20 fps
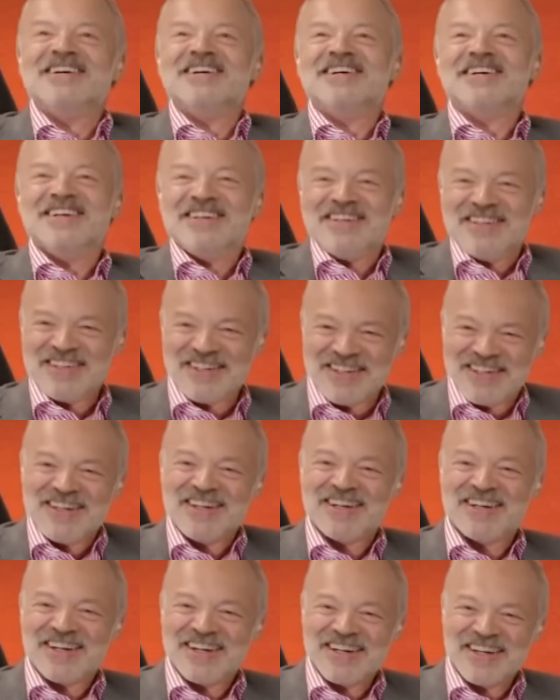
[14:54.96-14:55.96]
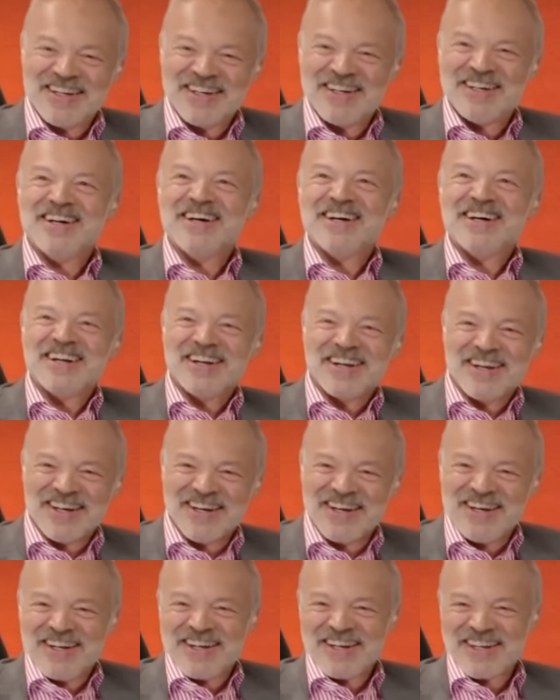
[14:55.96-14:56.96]
then I put that diamond on and I
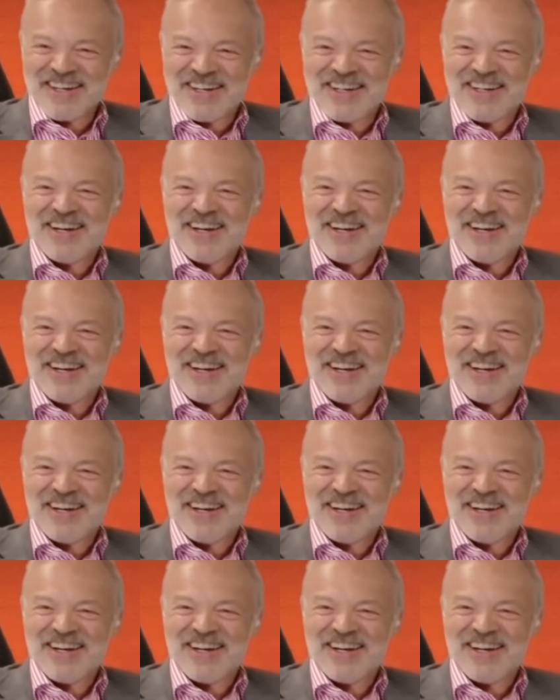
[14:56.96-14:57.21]
was like,